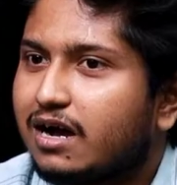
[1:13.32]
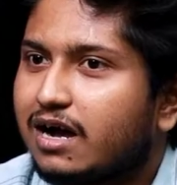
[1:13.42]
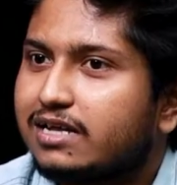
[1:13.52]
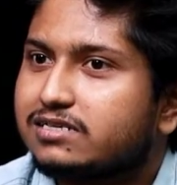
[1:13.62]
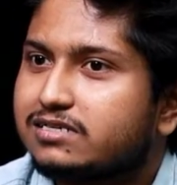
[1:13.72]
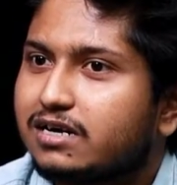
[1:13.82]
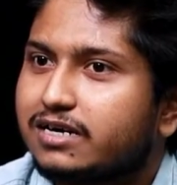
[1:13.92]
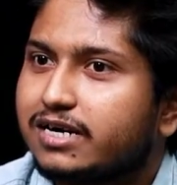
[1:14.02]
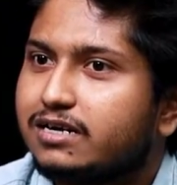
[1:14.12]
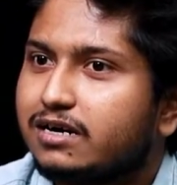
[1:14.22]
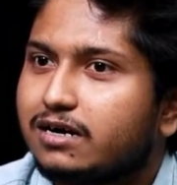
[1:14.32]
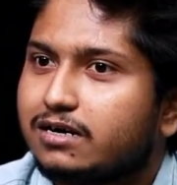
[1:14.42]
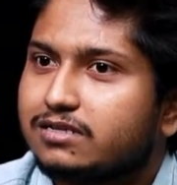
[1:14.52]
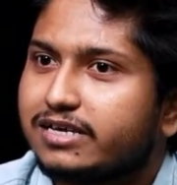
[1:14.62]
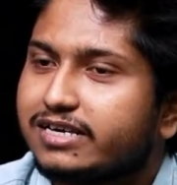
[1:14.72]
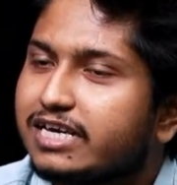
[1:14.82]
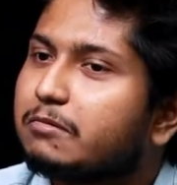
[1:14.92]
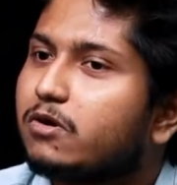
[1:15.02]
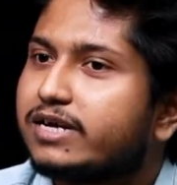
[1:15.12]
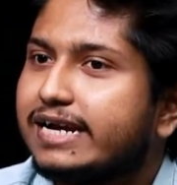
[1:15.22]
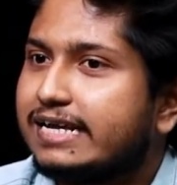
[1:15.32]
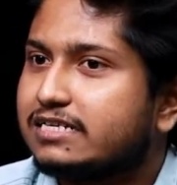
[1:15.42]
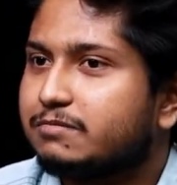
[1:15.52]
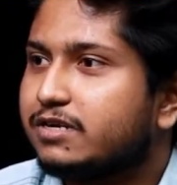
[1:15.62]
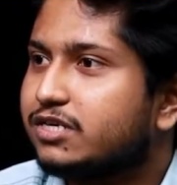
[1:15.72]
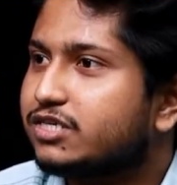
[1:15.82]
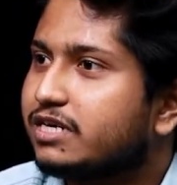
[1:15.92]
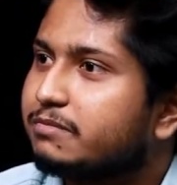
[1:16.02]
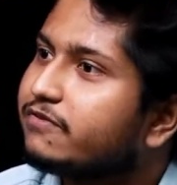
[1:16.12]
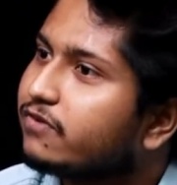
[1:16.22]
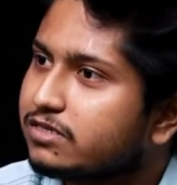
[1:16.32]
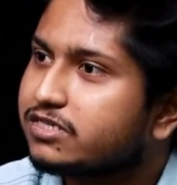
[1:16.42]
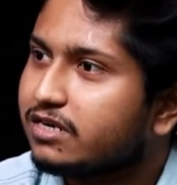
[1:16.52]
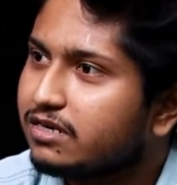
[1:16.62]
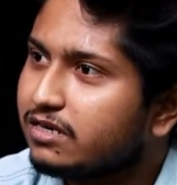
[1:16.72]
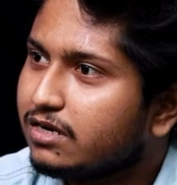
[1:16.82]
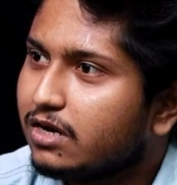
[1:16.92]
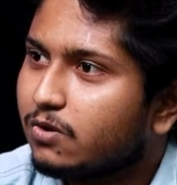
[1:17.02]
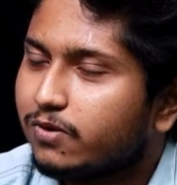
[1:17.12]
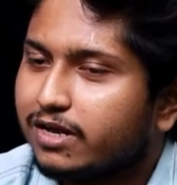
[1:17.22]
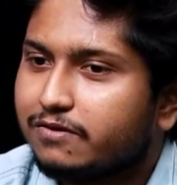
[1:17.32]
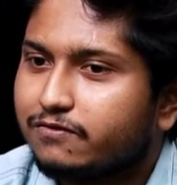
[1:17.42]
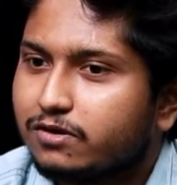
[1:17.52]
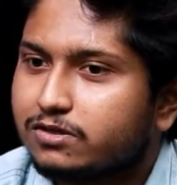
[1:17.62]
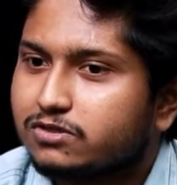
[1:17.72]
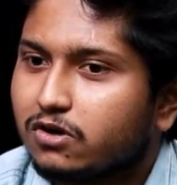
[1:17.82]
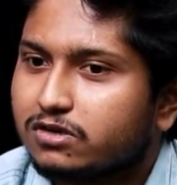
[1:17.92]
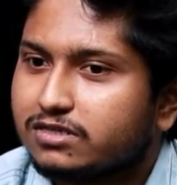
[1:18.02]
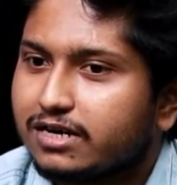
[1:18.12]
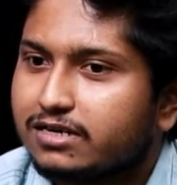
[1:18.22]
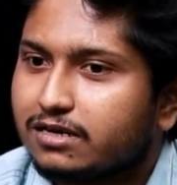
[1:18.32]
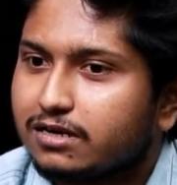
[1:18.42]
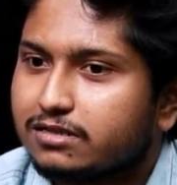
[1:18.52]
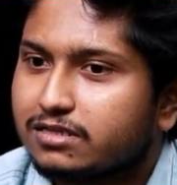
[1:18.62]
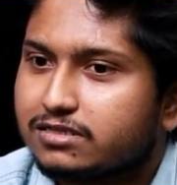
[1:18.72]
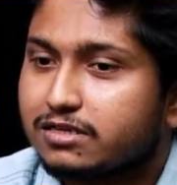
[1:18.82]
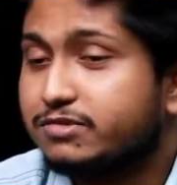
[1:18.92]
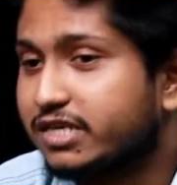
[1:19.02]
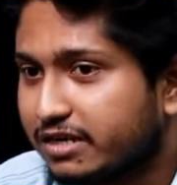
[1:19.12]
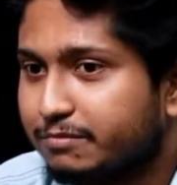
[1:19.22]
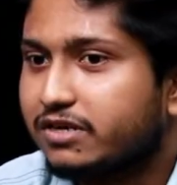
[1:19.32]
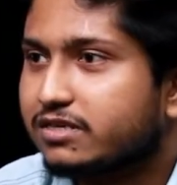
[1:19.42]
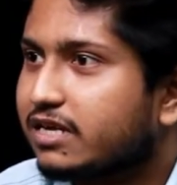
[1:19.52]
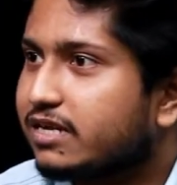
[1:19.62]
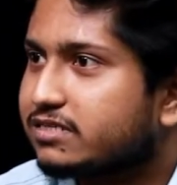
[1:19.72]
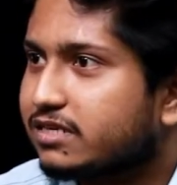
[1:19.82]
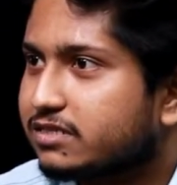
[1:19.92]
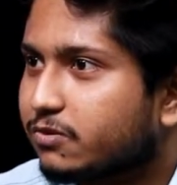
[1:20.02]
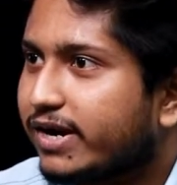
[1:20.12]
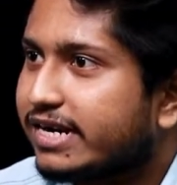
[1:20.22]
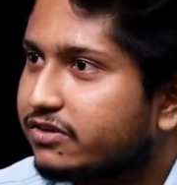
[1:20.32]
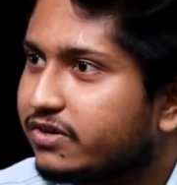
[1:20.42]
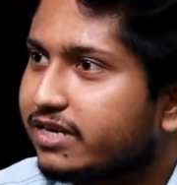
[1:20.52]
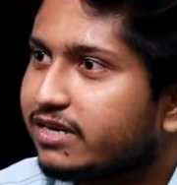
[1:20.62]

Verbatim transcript: I started uh, thinking about GATE examination in my first year when I first thought that uh, this subject computer science is quite intriguing